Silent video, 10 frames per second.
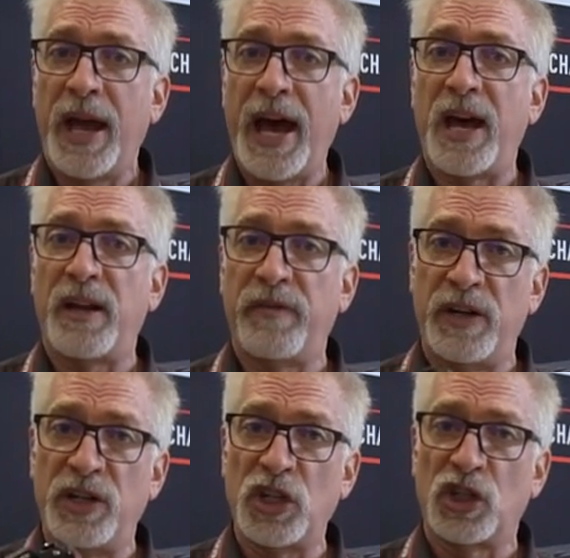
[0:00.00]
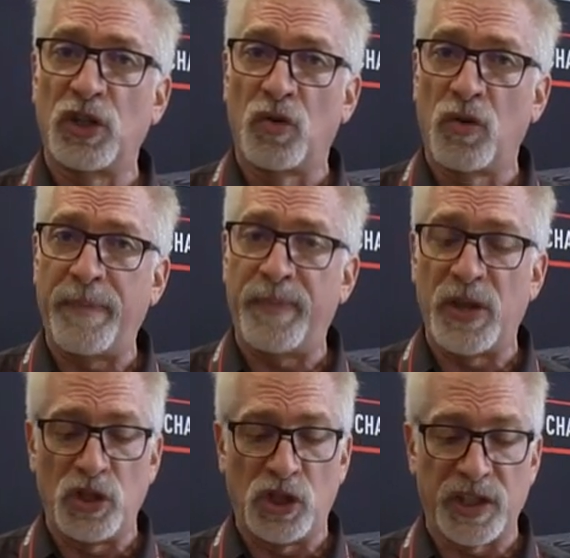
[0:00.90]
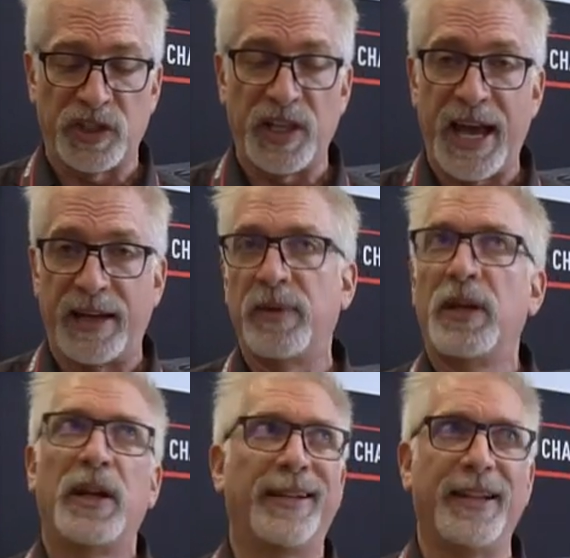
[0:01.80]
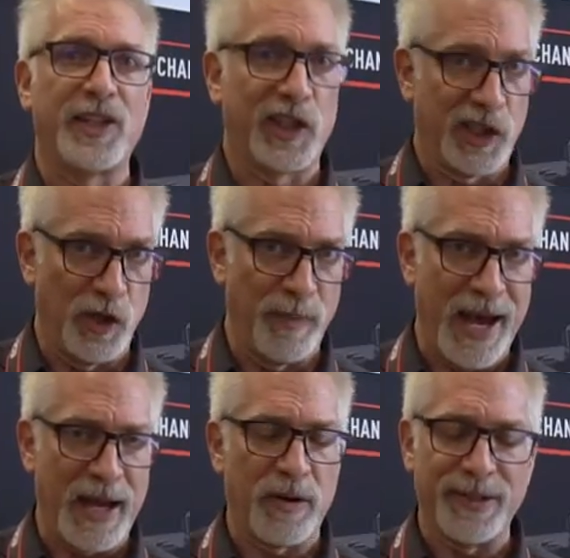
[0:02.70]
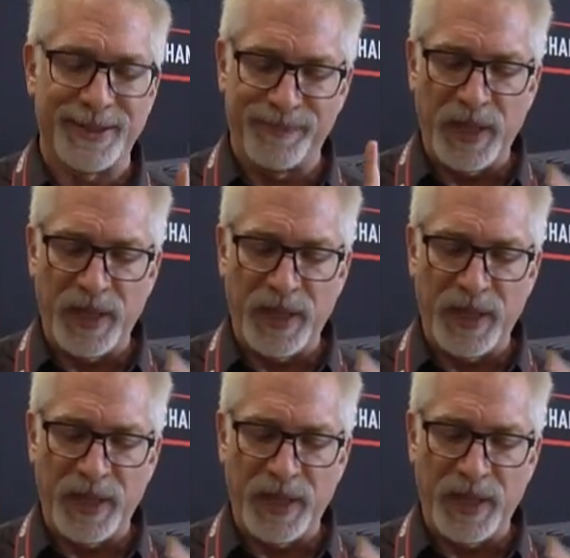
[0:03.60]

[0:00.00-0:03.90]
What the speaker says: out of an additional grip than just that, at least two batteries.